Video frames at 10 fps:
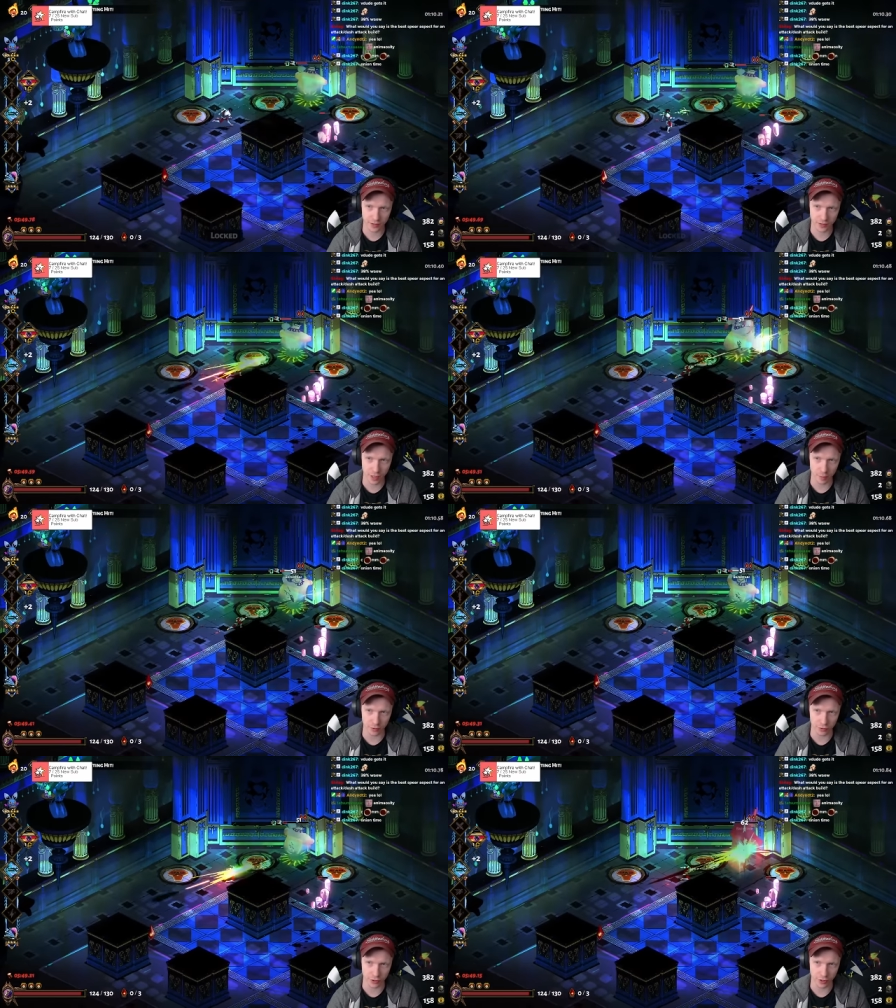
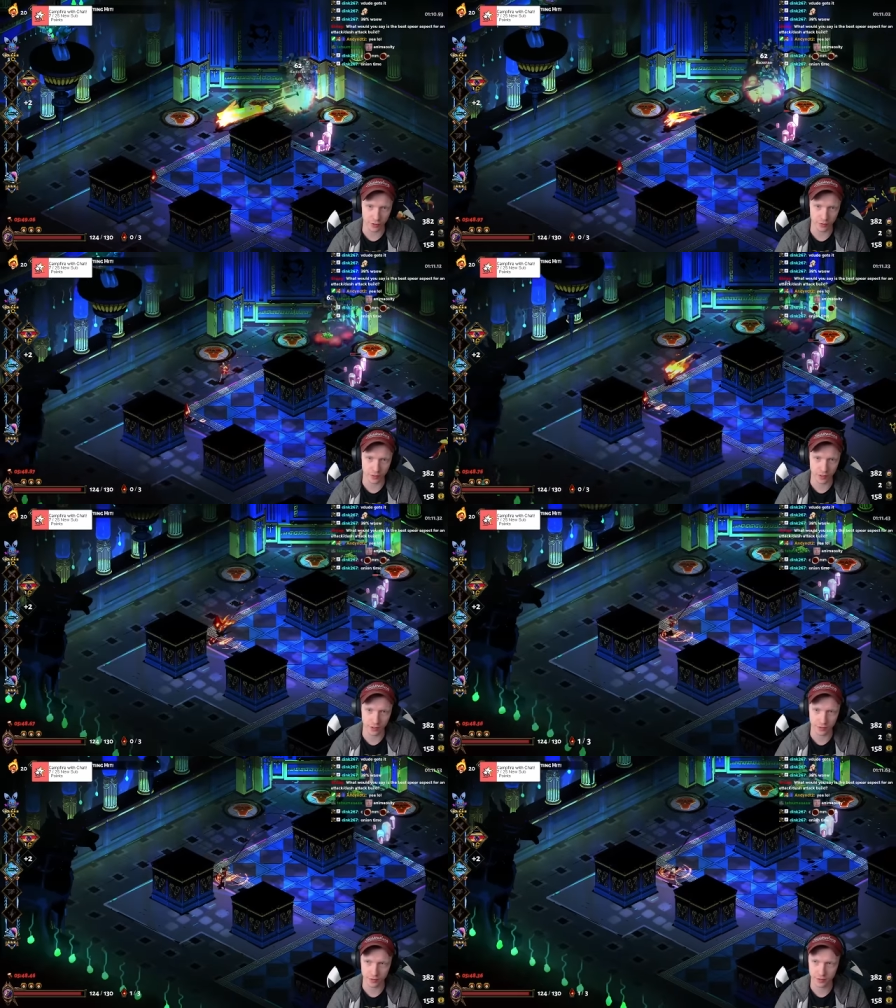temple show
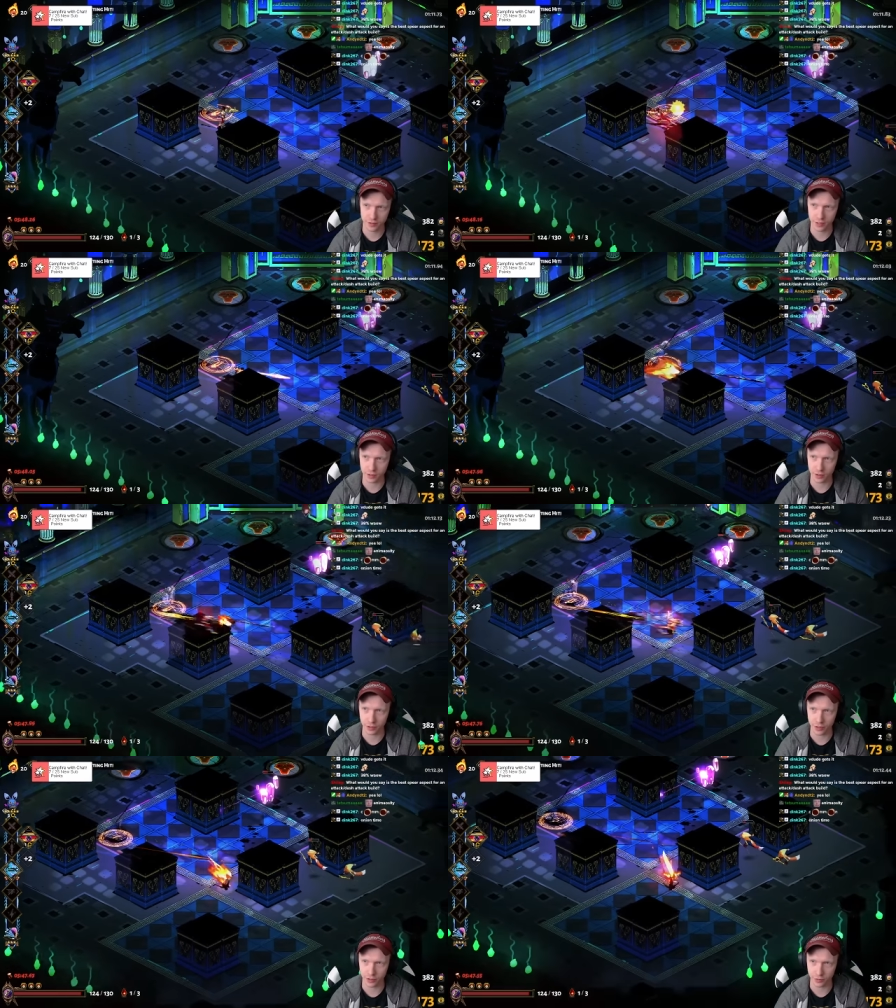on
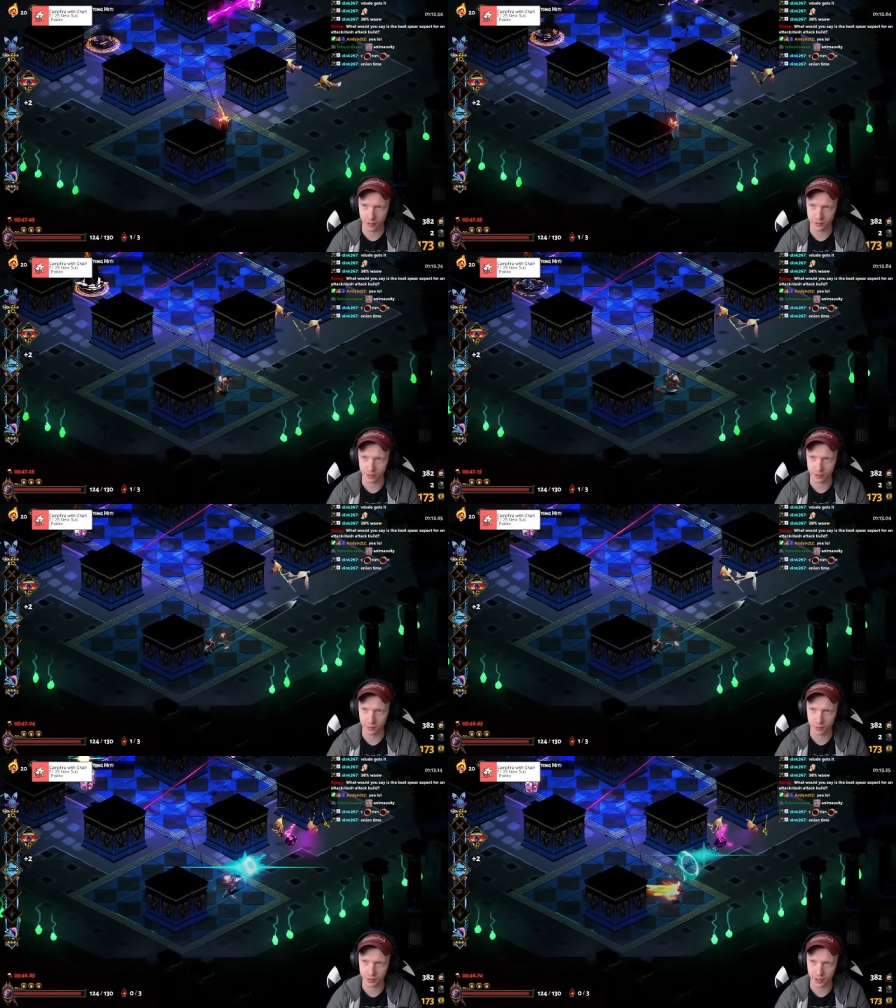Nickelodeon or whatever.
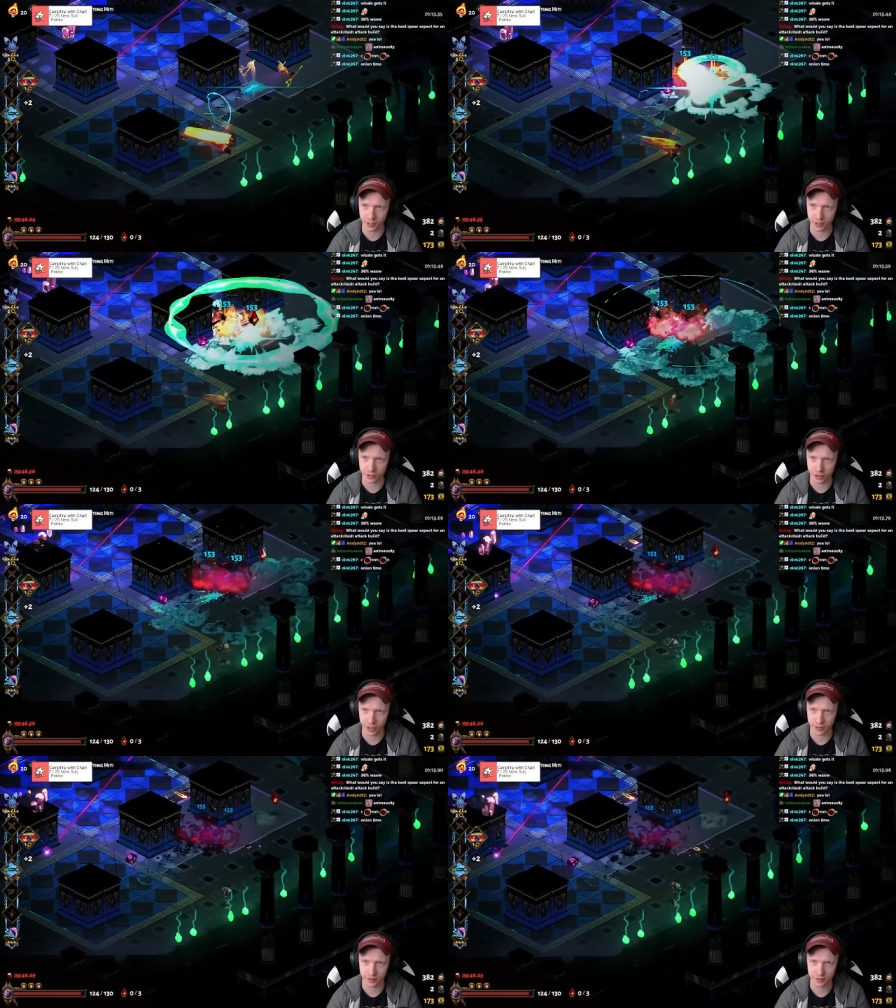What was that called, chat?